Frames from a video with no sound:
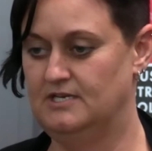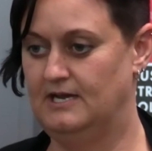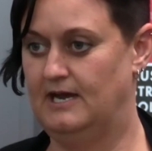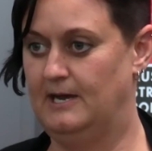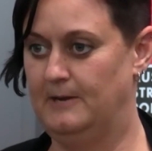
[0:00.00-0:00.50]

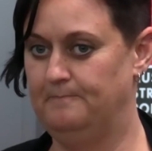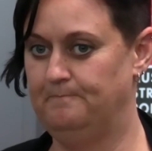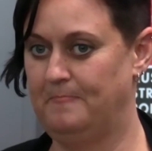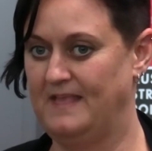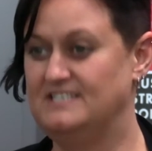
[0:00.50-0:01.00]

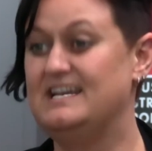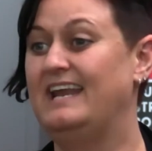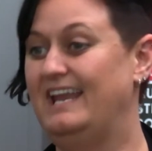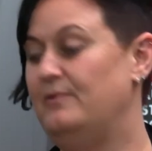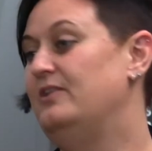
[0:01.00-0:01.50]
done
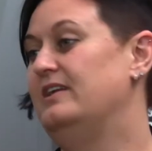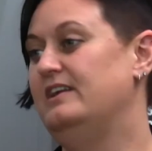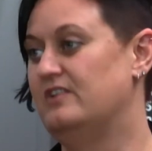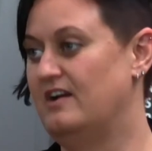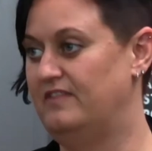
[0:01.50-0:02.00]
anywhere
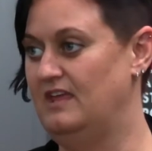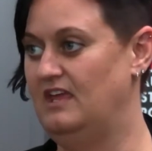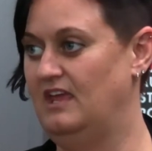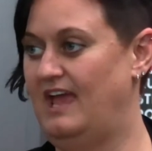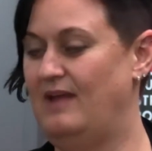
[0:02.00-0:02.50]
near enough
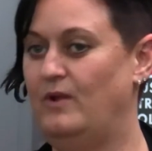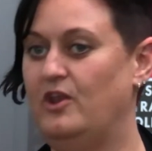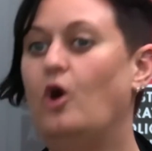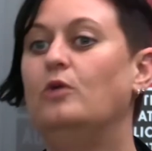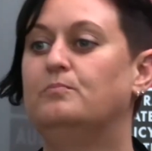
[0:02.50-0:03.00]
thinking, and we're
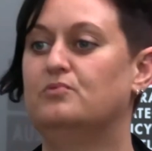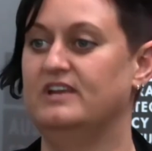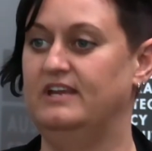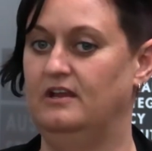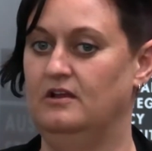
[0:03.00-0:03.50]
not
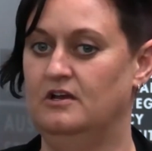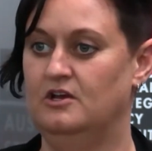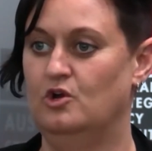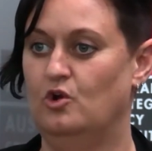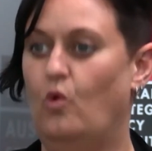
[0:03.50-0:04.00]
bringing
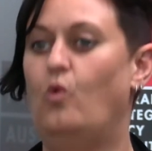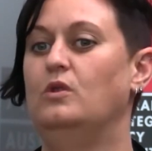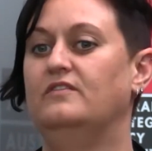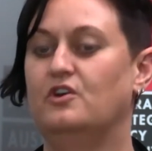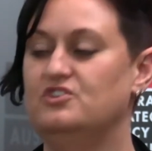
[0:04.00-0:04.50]

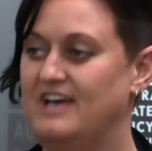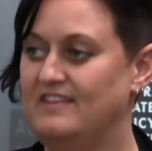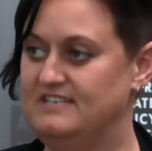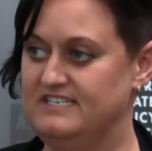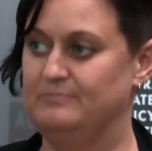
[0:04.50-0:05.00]
all of those
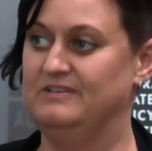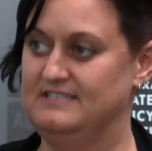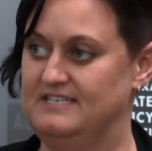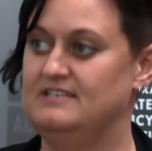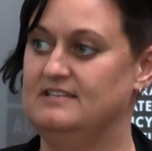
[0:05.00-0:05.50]
other
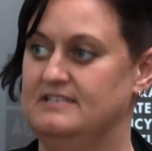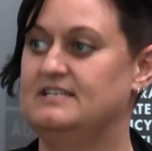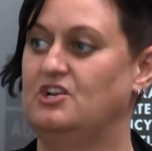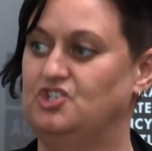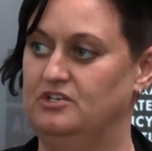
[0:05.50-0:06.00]
disciplines into the
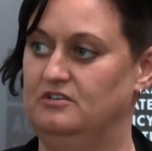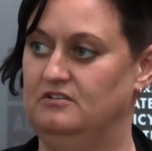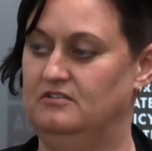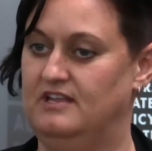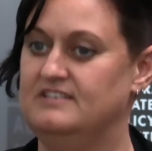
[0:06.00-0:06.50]
discussion.
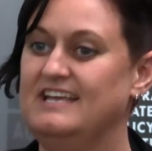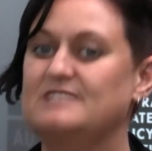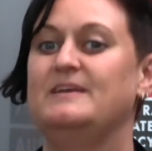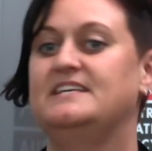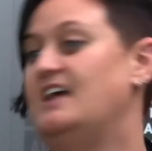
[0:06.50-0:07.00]
There's an
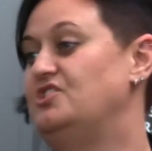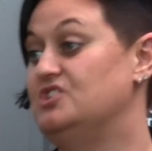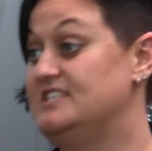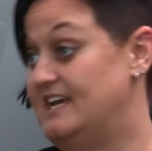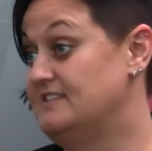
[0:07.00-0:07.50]
expectation
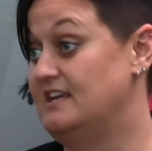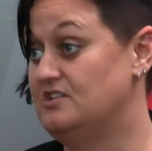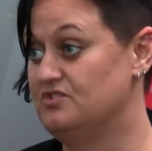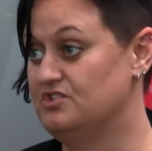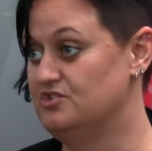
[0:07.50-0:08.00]
the tech
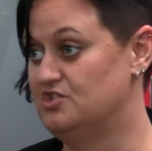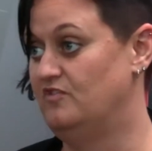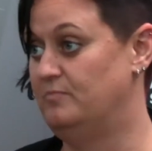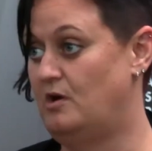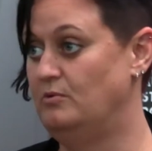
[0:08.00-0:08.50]
sector is going to
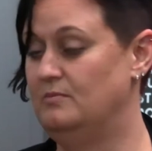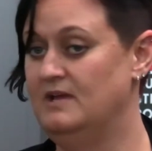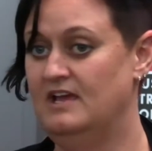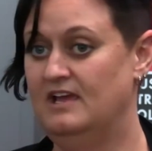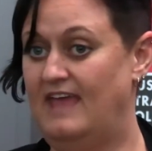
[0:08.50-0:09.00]
solve the problem,
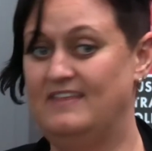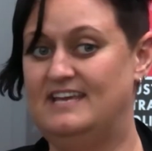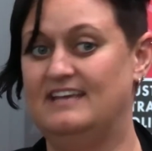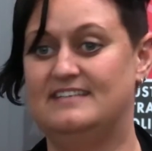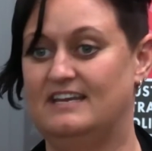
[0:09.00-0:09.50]
and the
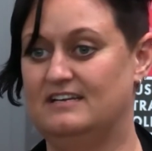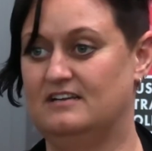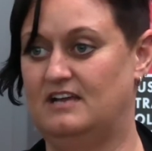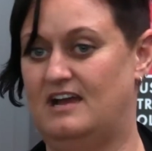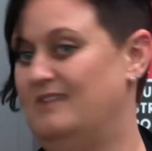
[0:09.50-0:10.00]
tech
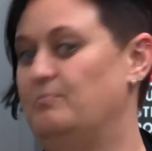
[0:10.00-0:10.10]
sector can't